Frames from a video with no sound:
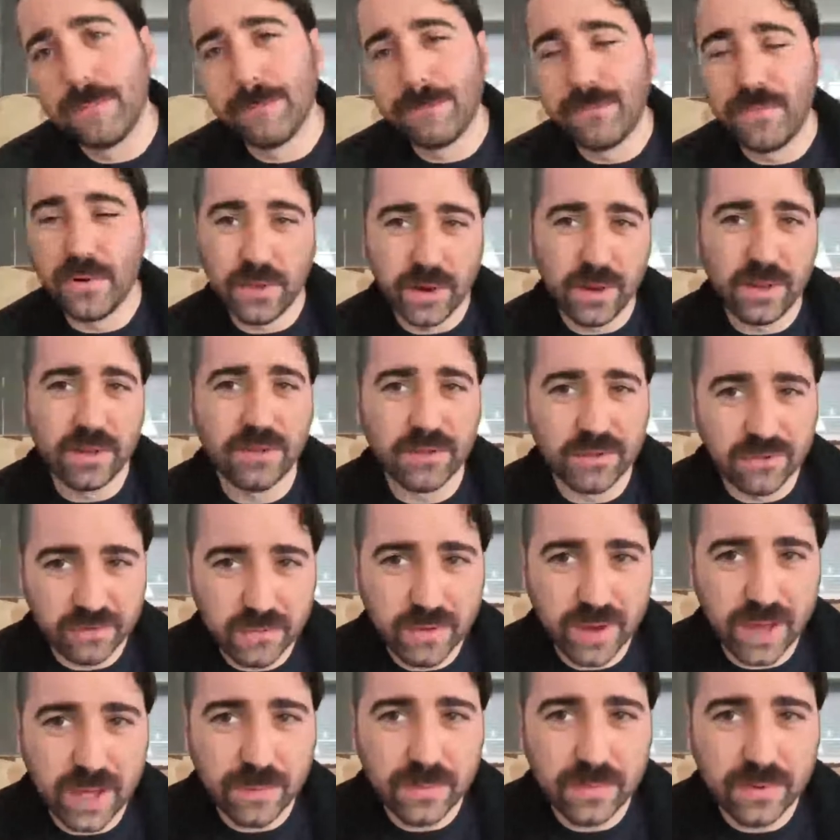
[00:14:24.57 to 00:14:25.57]
But on the
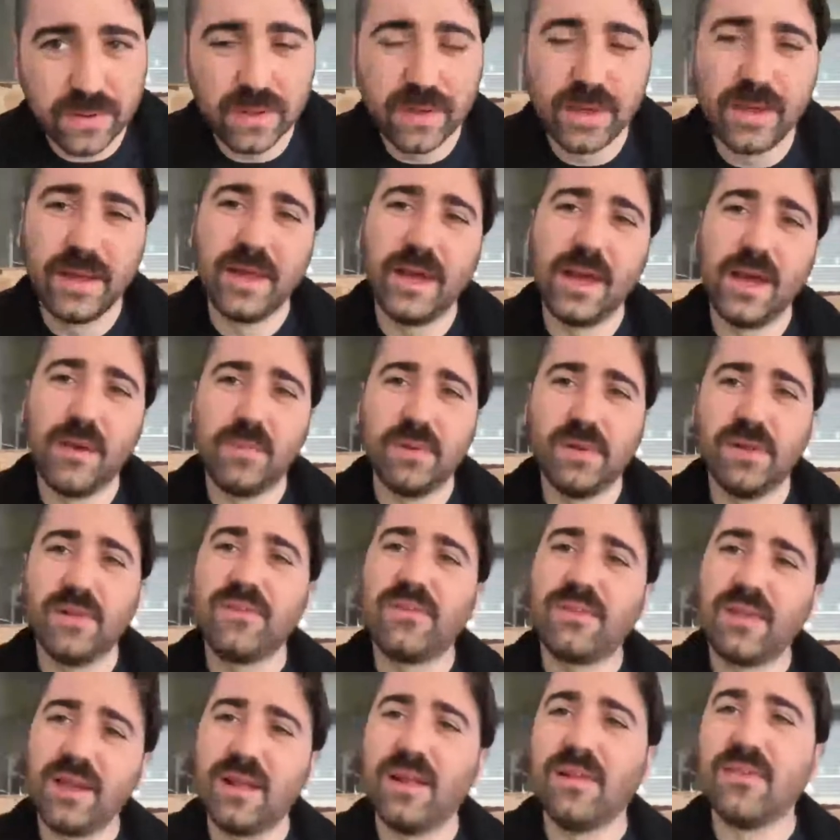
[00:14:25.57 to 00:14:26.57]
script, it will
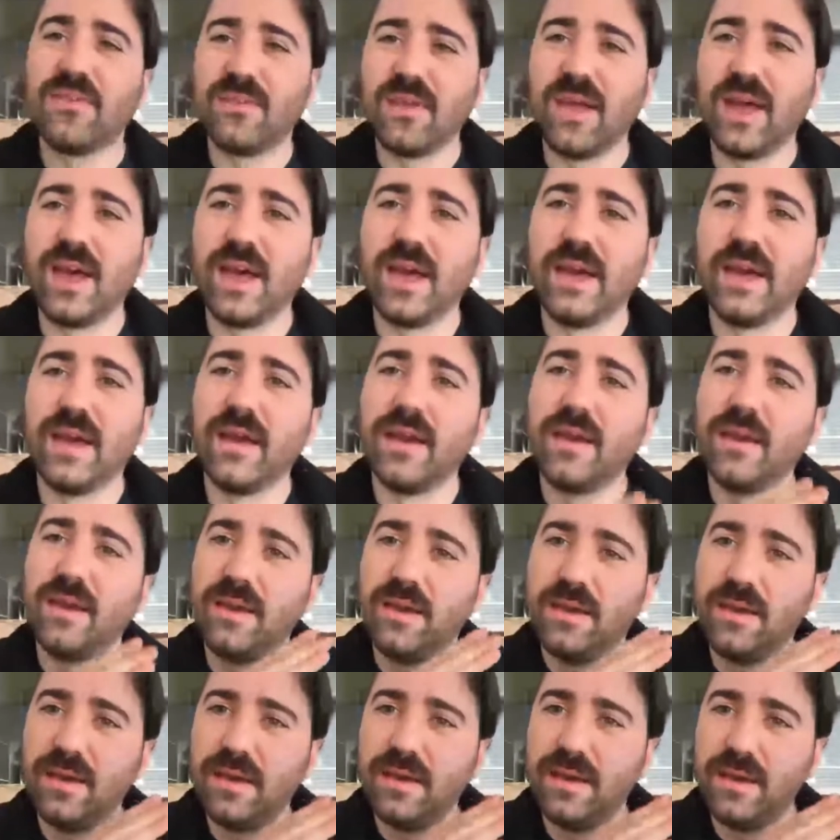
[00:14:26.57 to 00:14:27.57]
still say
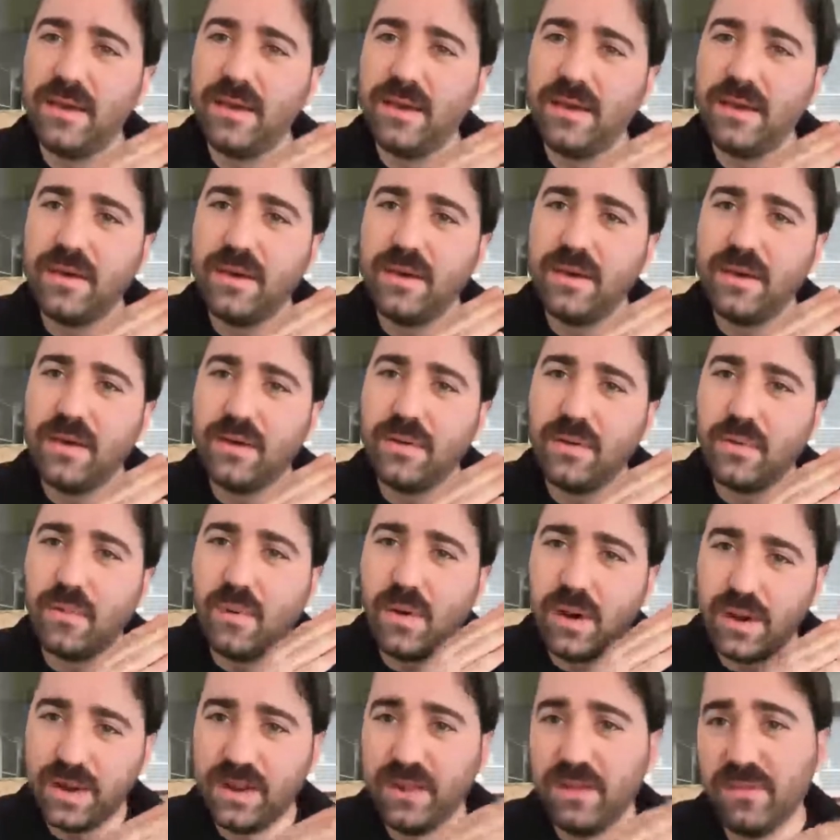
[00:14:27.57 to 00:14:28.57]

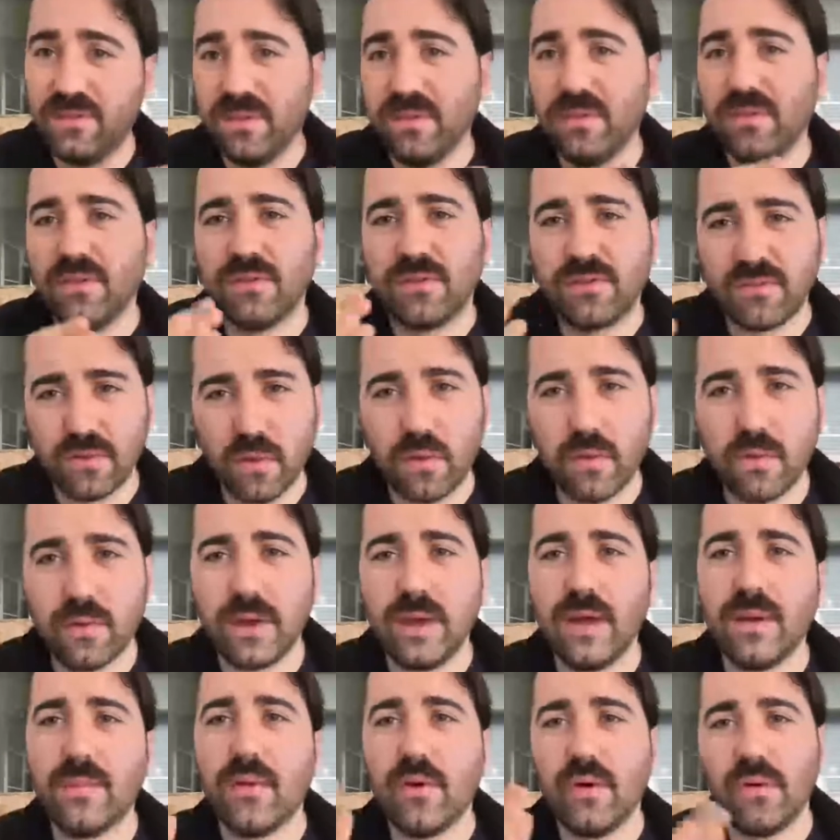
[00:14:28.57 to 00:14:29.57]
what it is in the
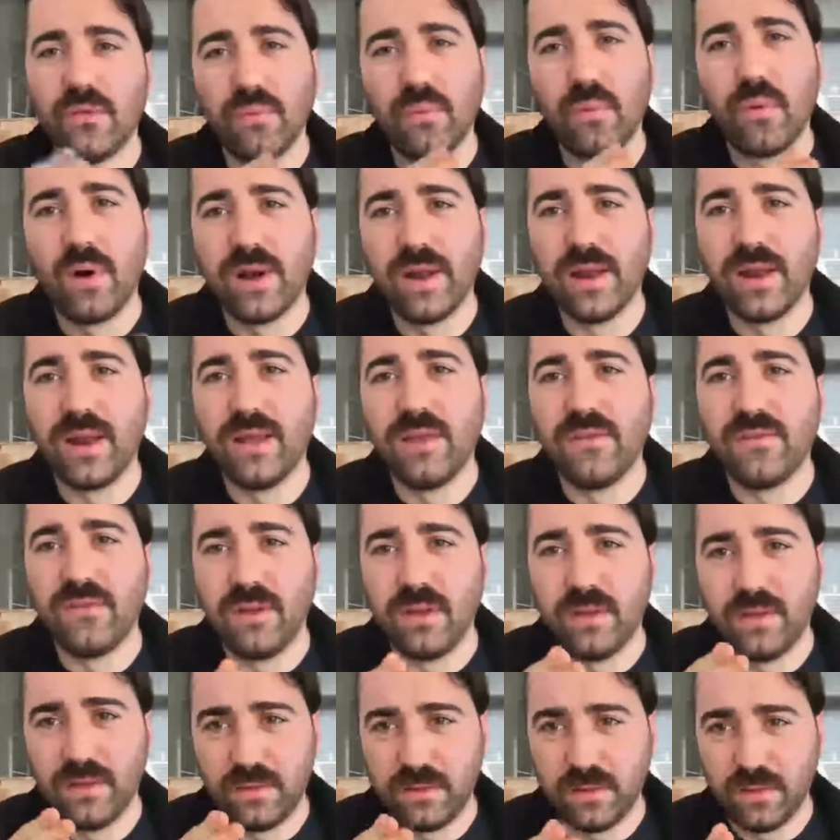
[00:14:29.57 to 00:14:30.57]
story opposed to what it is
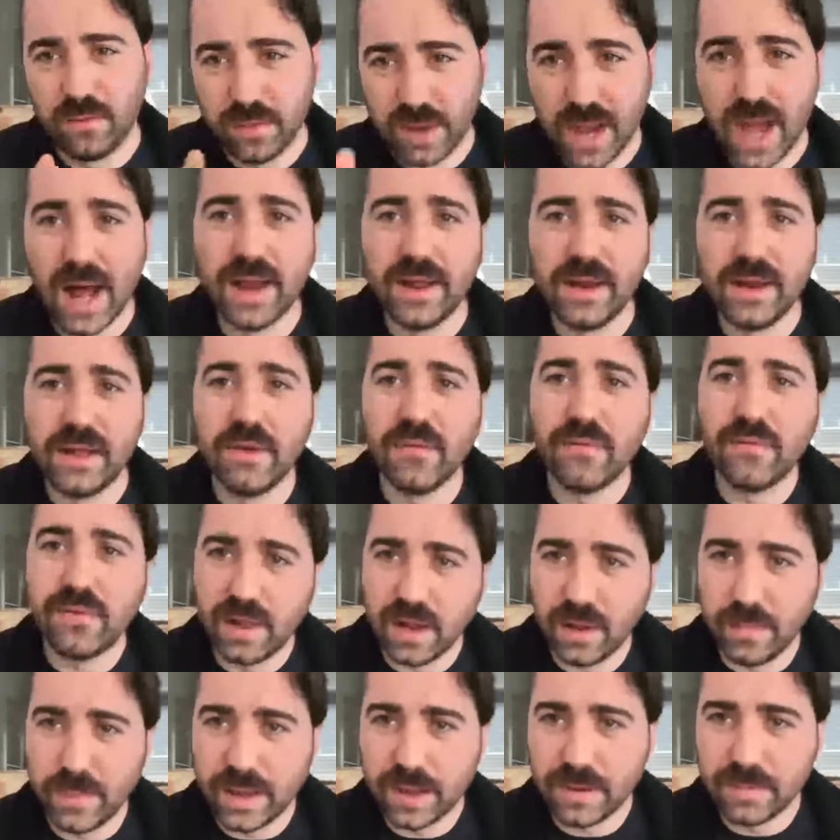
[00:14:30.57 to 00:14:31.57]
in the reality of
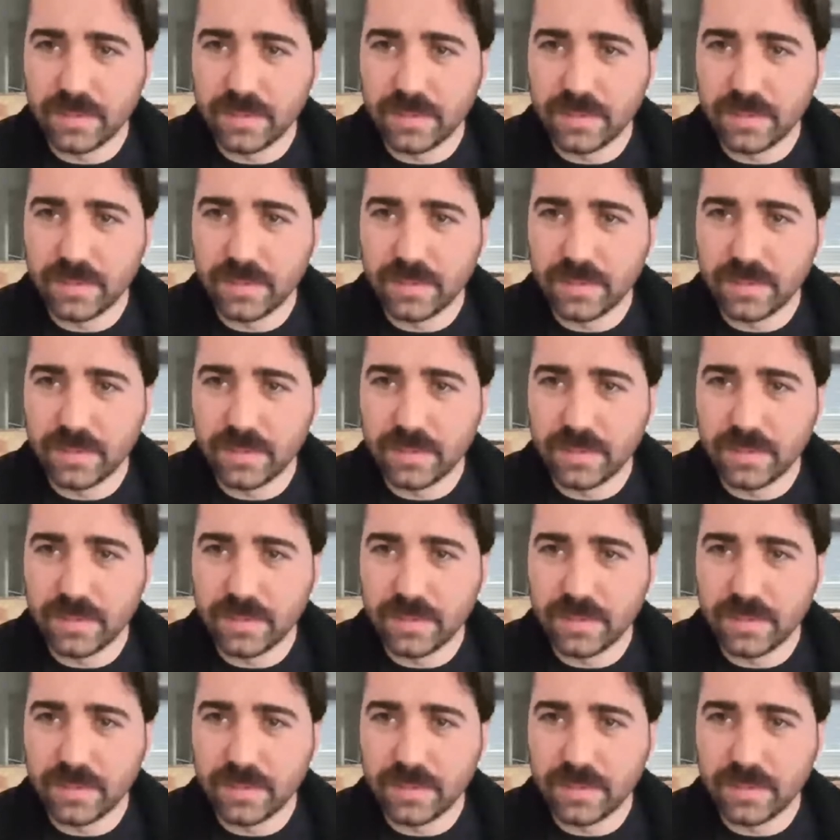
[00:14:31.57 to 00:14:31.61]
filming.